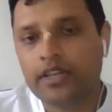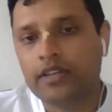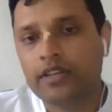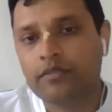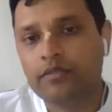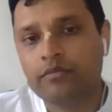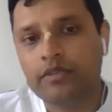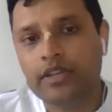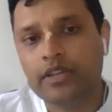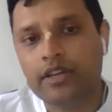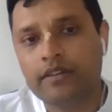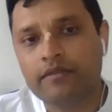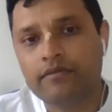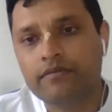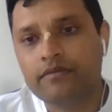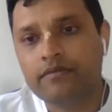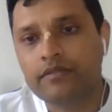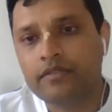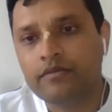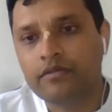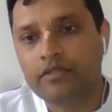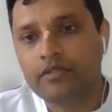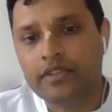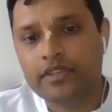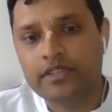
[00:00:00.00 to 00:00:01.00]
that we have
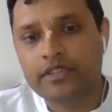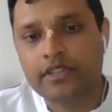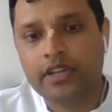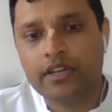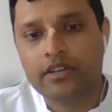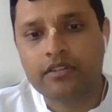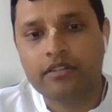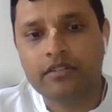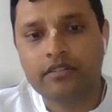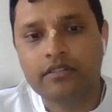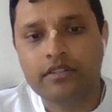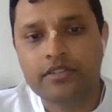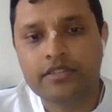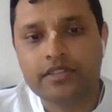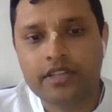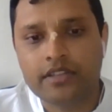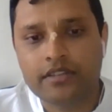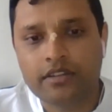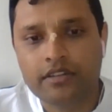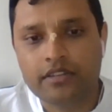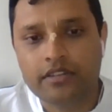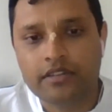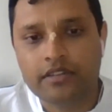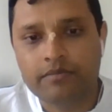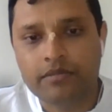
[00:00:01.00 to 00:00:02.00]
devotees like Krishna
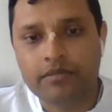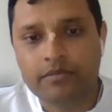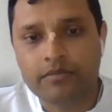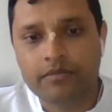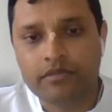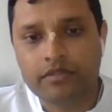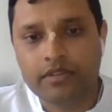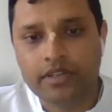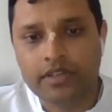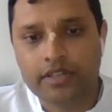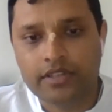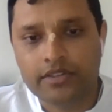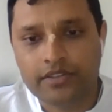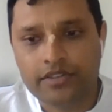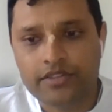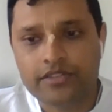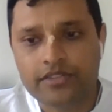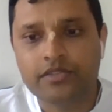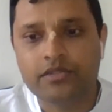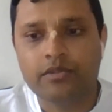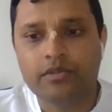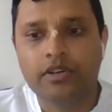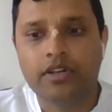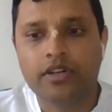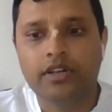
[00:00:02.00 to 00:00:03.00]
Chaitanya Prabhu and others
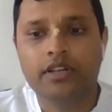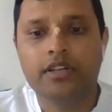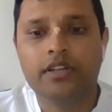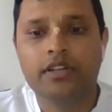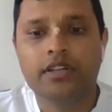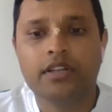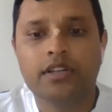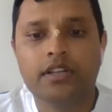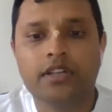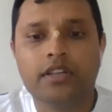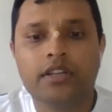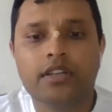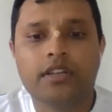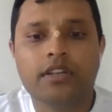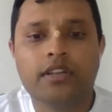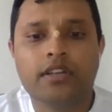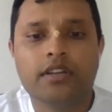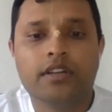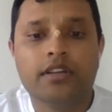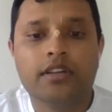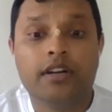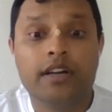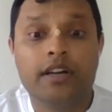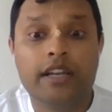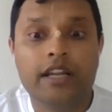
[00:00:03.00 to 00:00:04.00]
who are
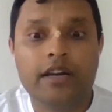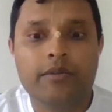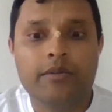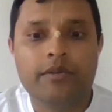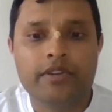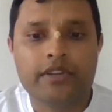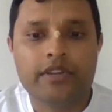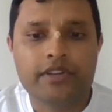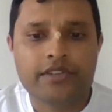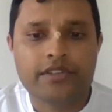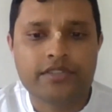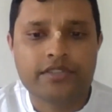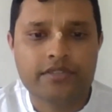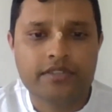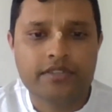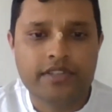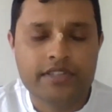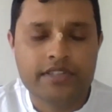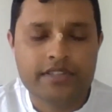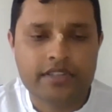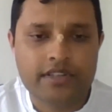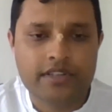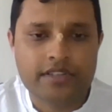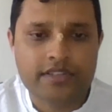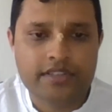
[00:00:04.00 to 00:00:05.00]
allowing us to
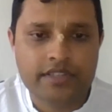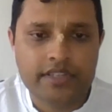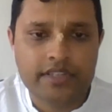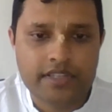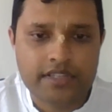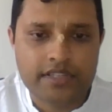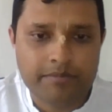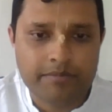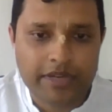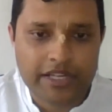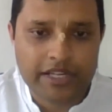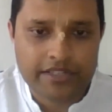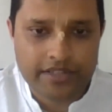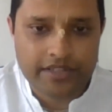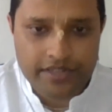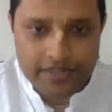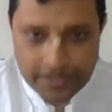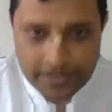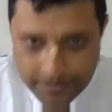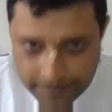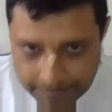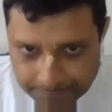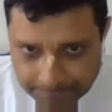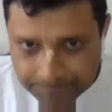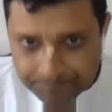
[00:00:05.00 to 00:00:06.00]
discuss these
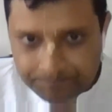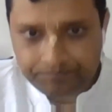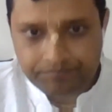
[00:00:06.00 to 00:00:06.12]
matters